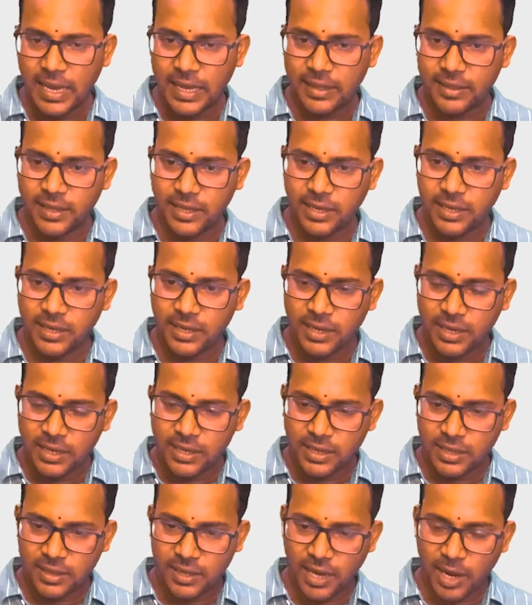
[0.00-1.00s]
the
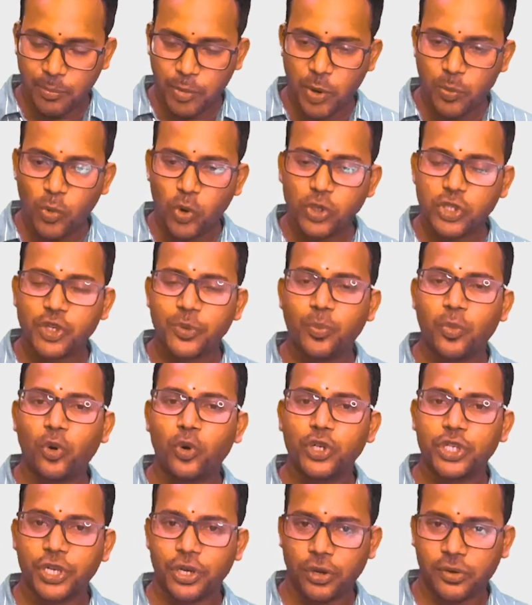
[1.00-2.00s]
uppermost
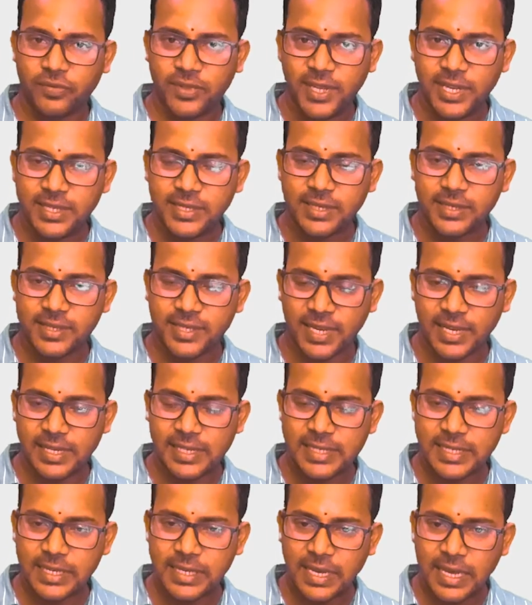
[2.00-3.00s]
portion of these
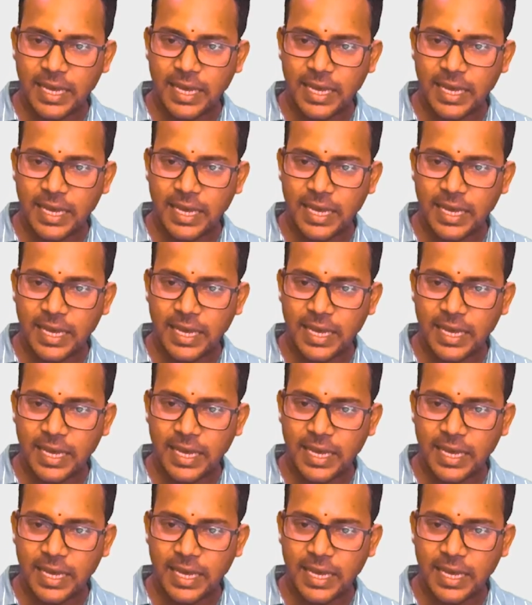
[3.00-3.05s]
cells,